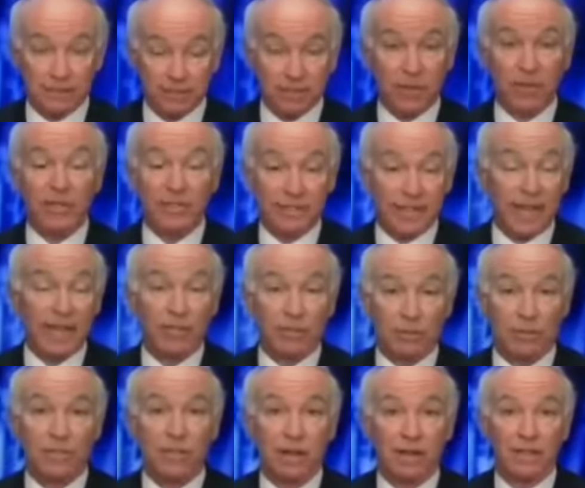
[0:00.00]
very
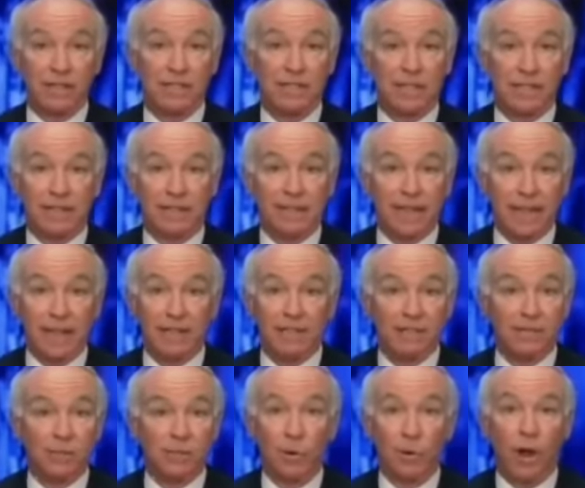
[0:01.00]
dangerous guns, to get in the hands
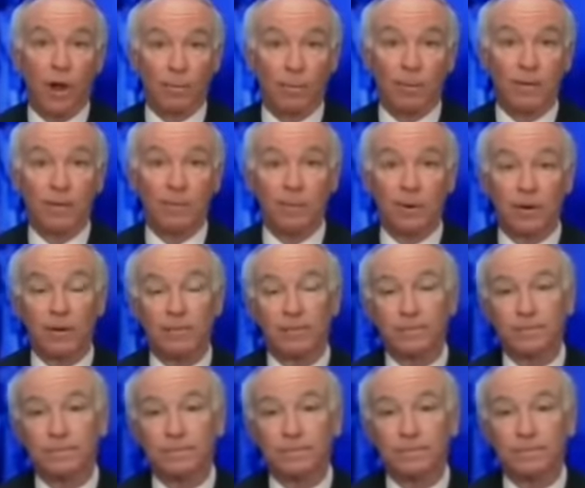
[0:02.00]
of the wrong people.